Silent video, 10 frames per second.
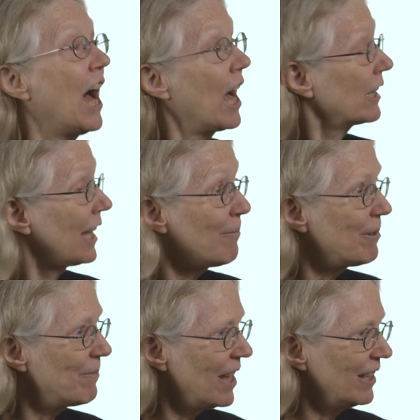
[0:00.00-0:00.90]
A
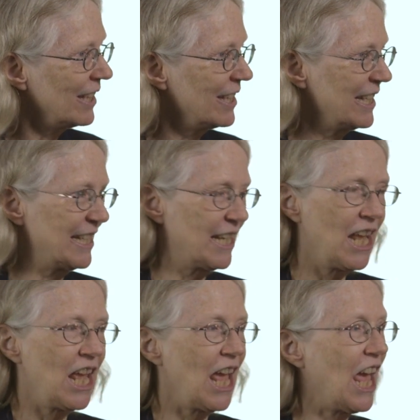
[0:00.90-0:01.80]
climate model is
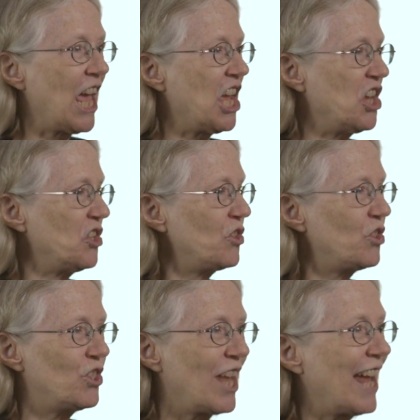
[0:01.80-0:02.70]
a
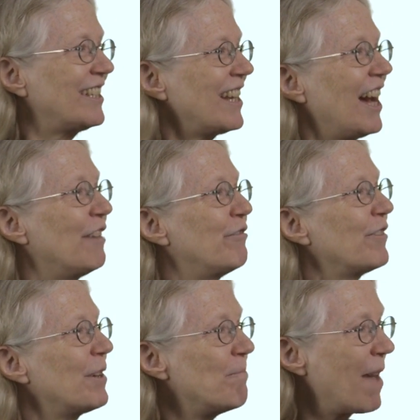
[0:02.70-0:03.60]
set of
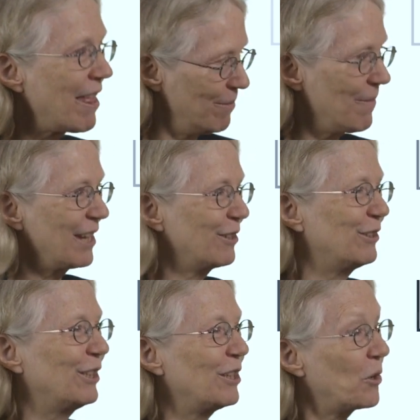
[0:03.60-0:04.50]

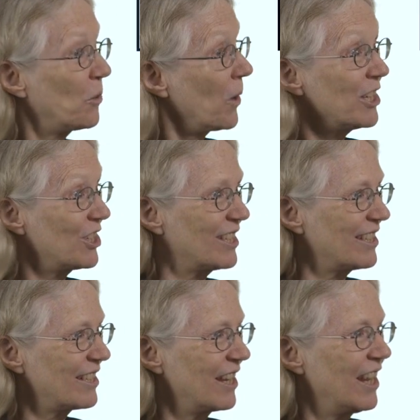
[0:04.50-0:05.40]
mathematical
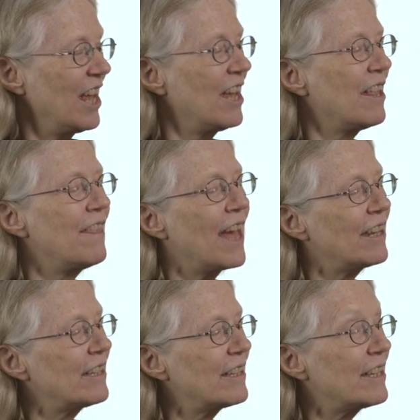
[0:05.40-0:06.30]
equations
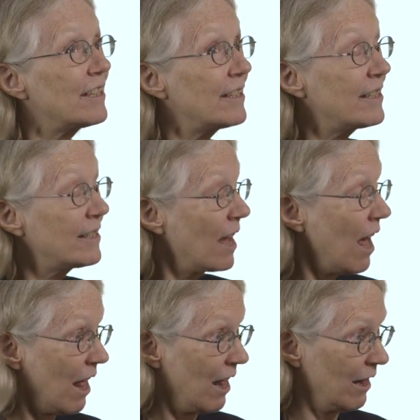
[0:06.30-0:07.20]
that
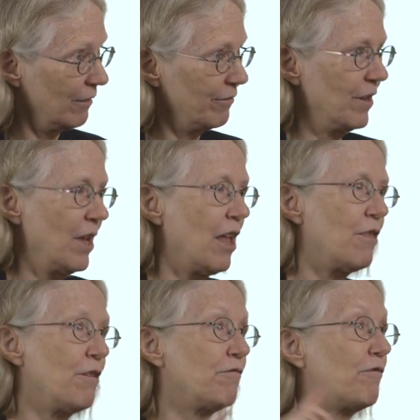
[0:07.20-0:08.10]
solve
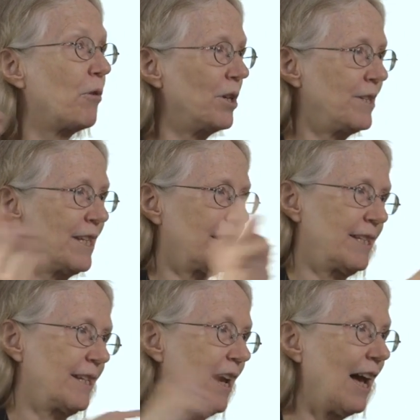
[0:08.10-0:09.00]
the
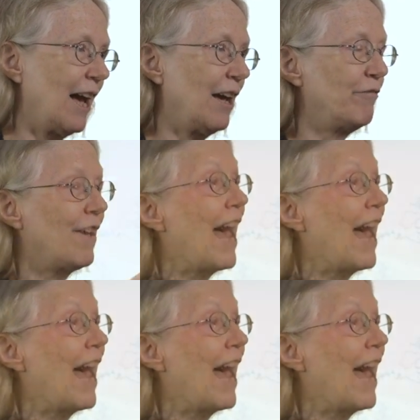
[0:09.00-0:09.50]
forces of